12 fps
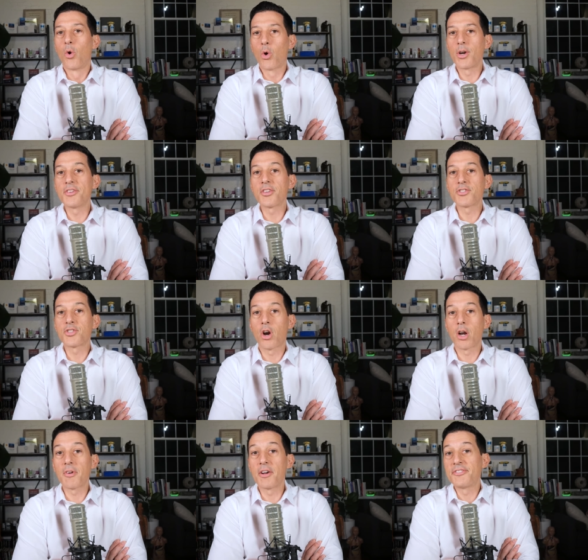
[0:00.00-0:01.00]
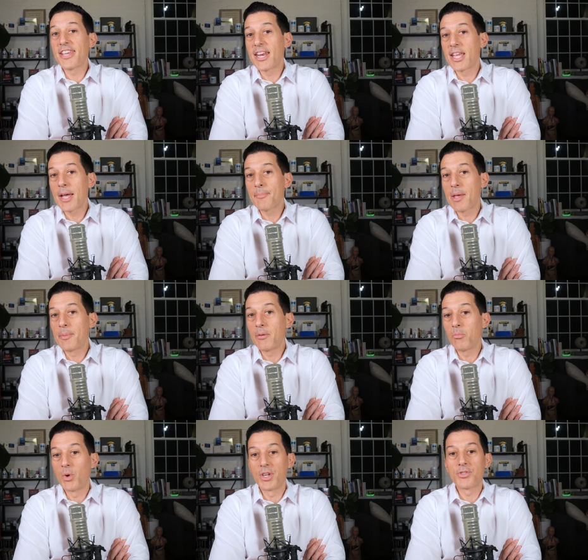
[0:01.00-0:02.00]
Or does it start around 10 a.m.
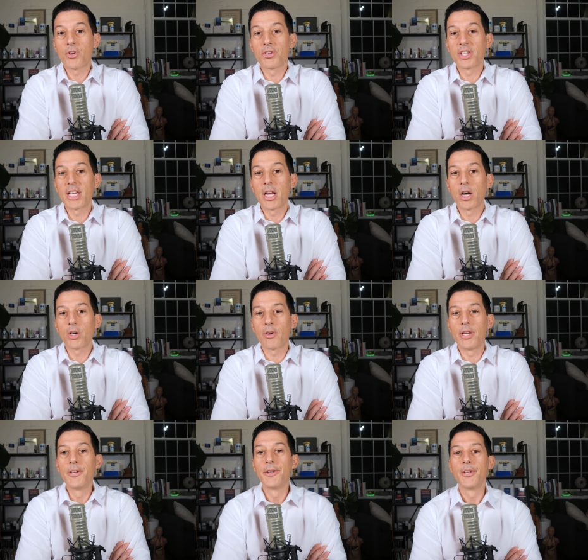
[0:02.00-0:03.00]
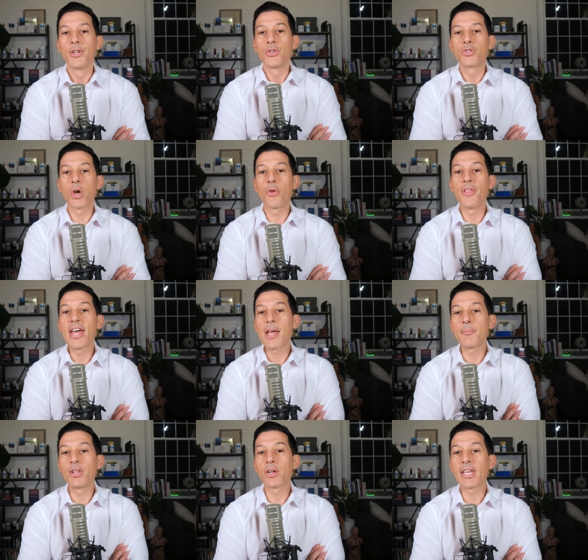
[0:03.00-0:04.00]
maybe when you start to get hungry? So then
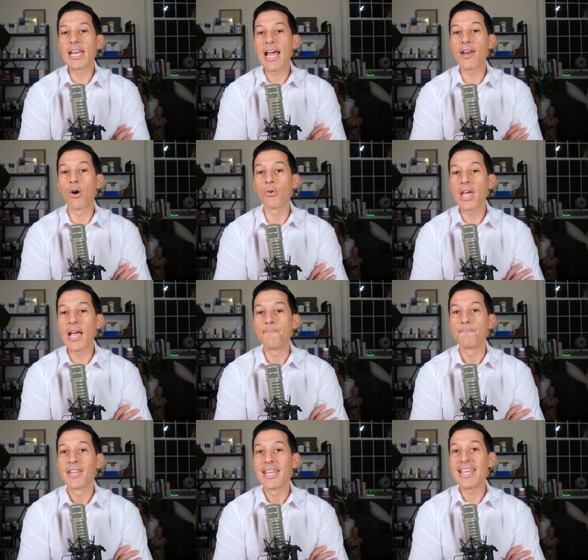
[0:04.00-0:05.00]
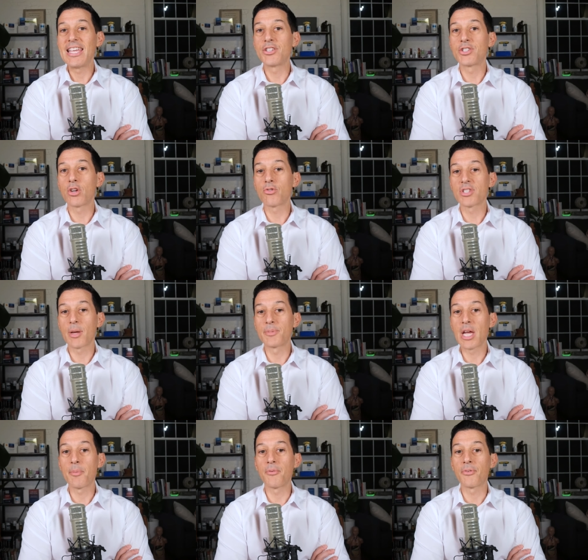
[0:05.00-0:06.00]
I'd be looking at, okay, is there some
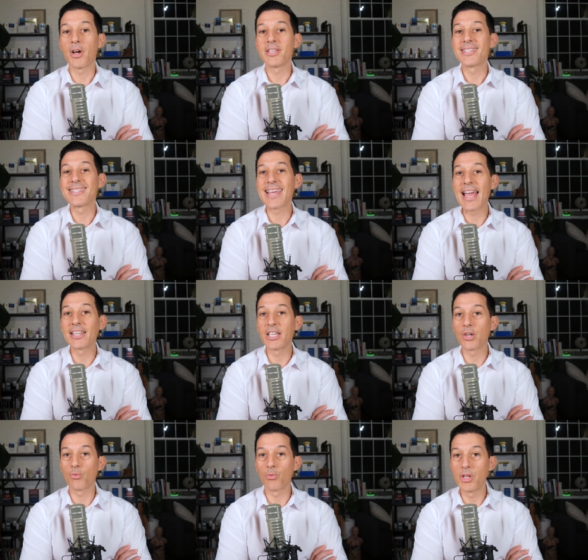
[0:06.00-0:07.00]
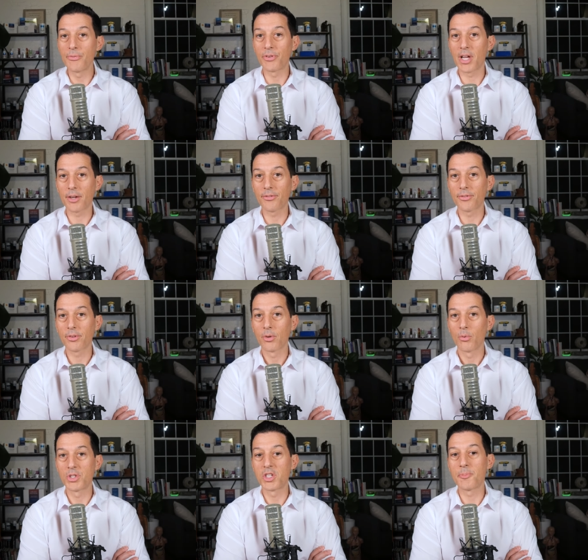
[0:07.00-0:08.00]
type of silent reflux,
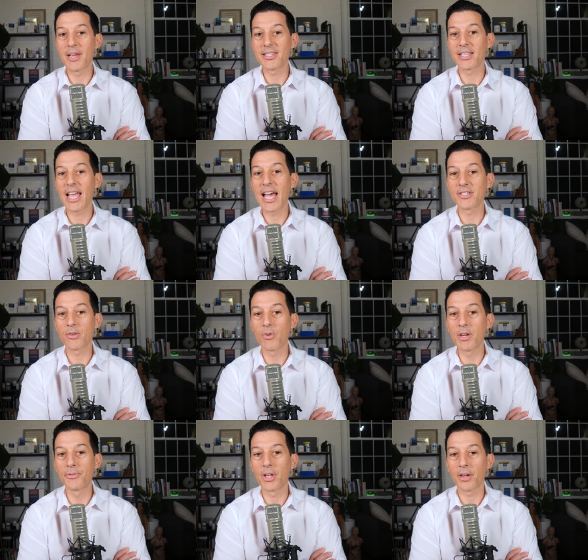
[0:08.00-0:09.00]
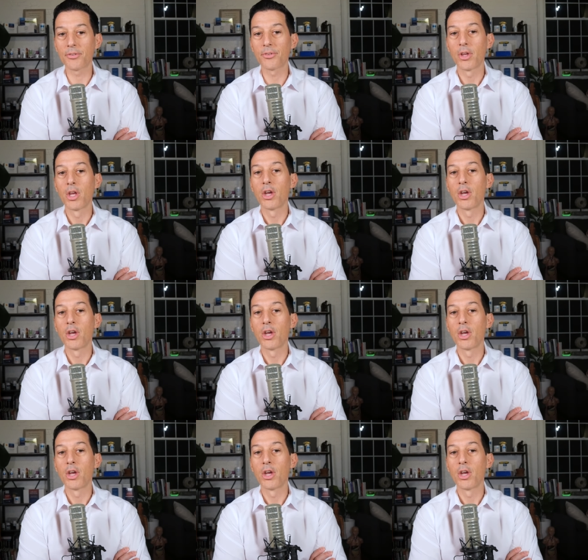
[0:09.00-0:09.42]
which is basically acid reflux?